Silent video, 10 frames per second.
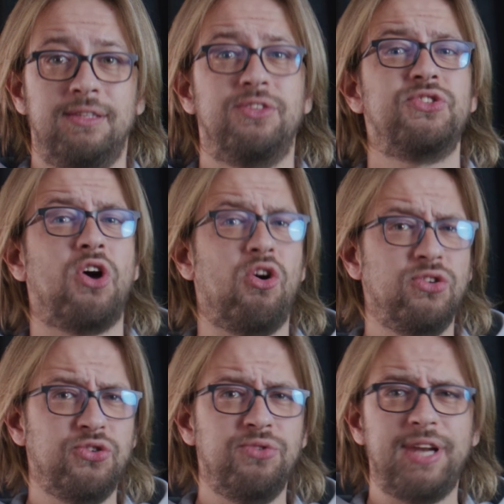There's
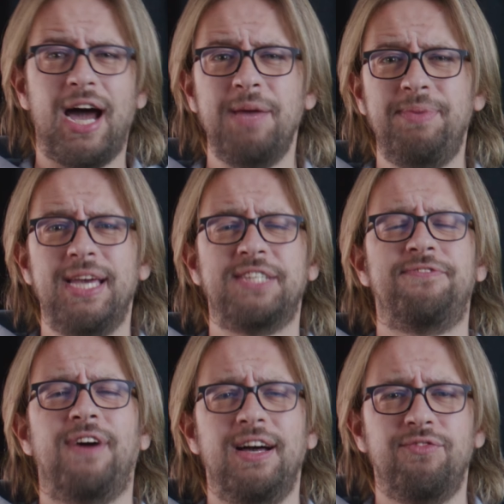also an
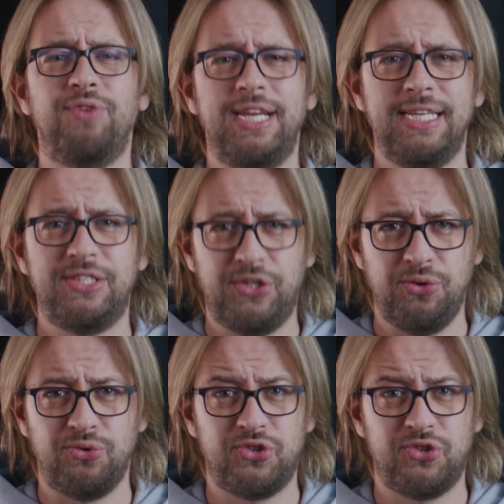IPX5 rating too,